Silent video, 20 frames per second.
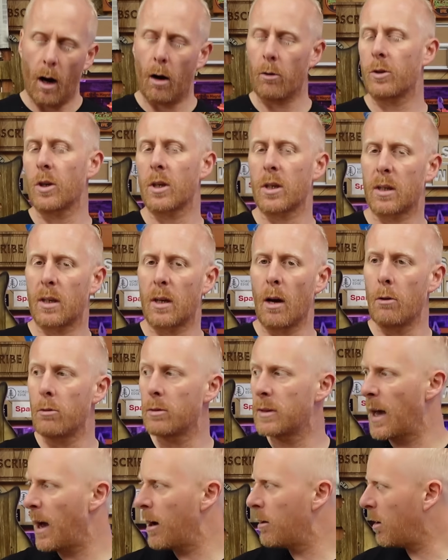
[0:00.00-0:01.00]
I'll just go
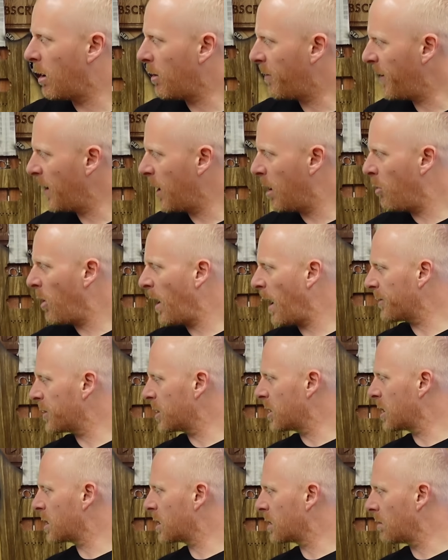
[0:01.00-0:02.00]
down. I think I might have to
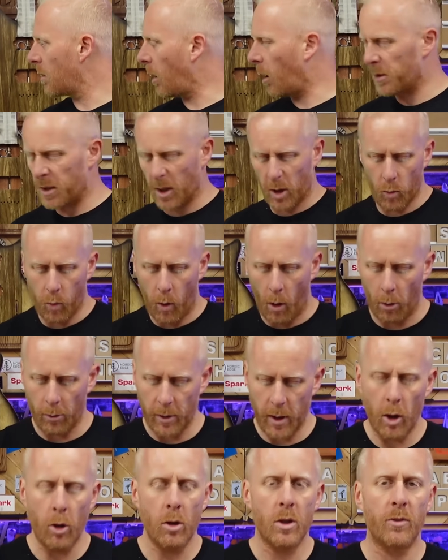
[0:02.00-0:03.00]
just, I don't know what I'll
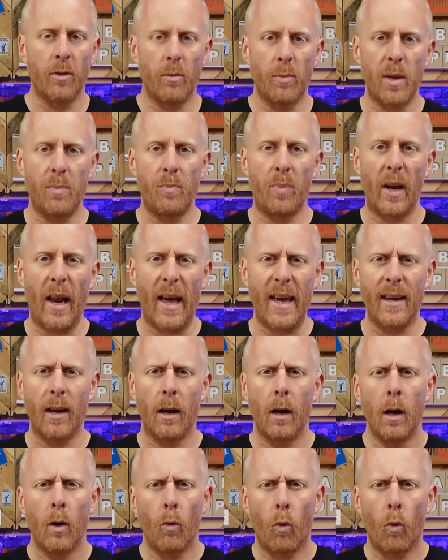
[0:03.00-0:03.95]
use for me plate.